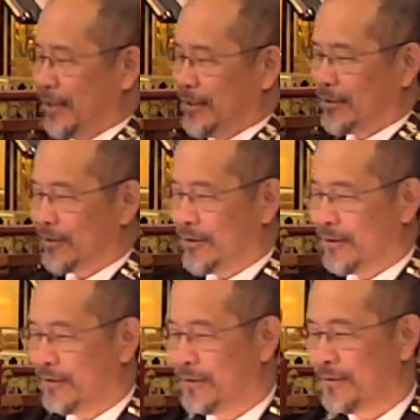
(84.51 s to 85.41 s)

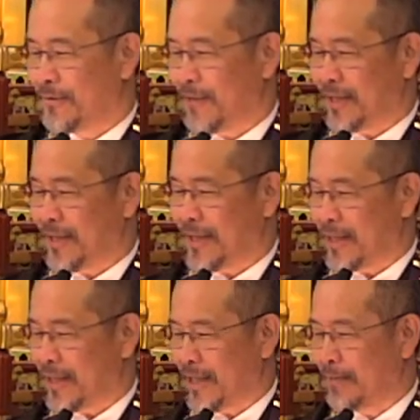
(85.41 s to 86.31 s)
So
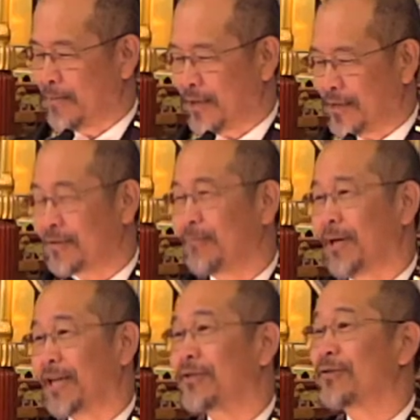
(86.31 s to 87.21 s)
I brought some
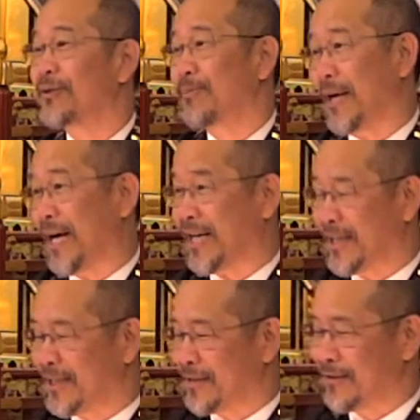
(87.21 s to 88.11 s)
extra
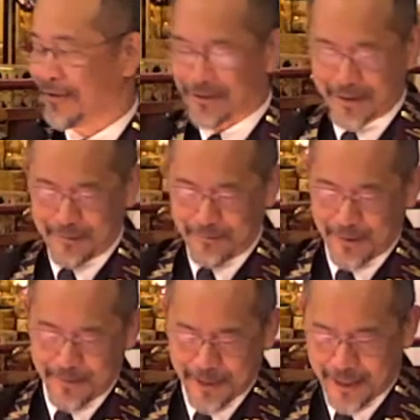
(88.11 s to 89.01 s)
brackets so you can
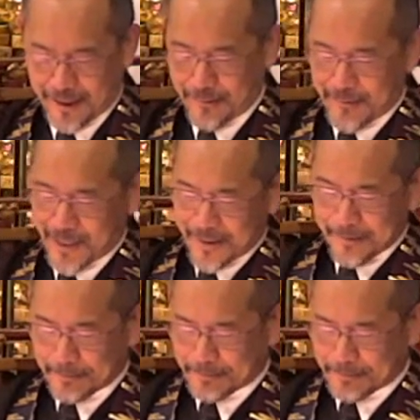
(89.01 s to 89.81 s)
maybe help me.